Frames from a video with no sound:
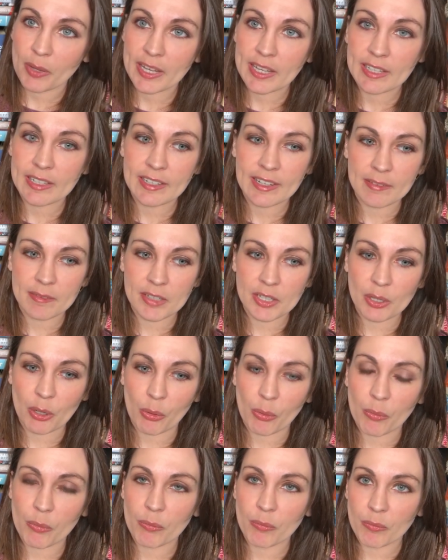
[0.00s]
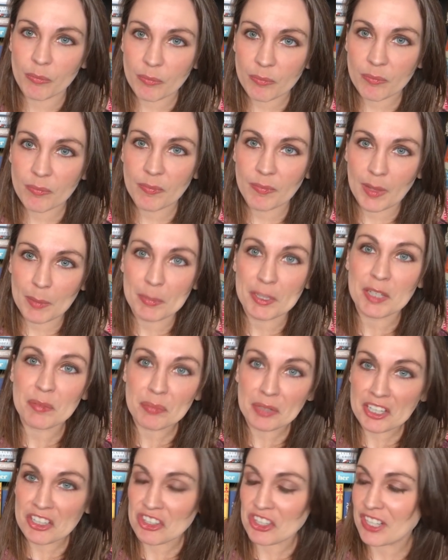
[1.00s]
I can, you know, I'm a
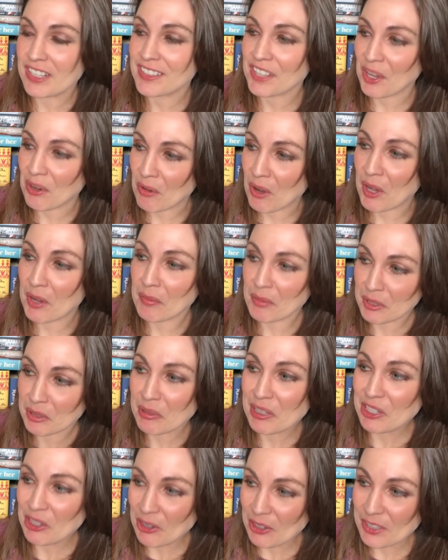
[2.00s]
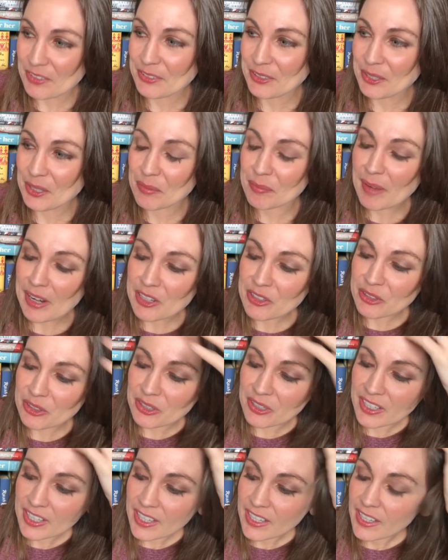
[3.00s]
completionist. I, I want to read all of her
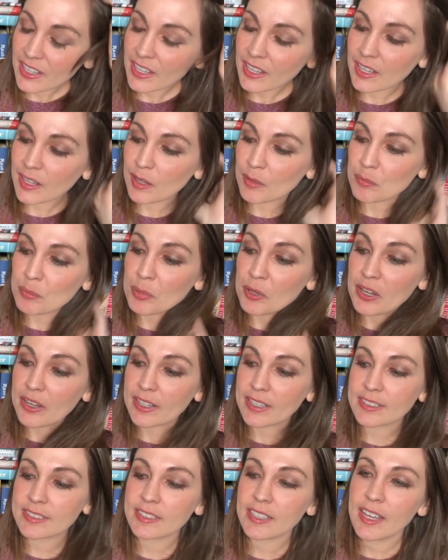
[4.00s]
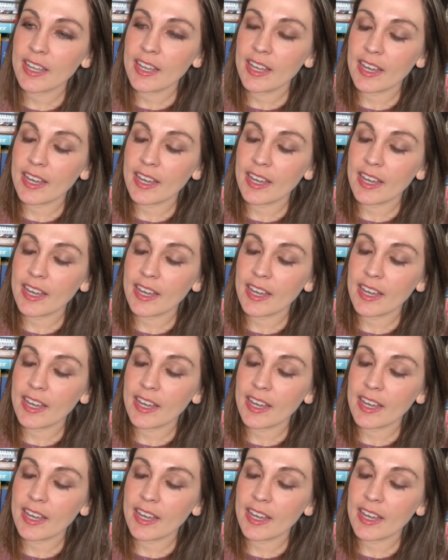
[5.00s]
major uh, books.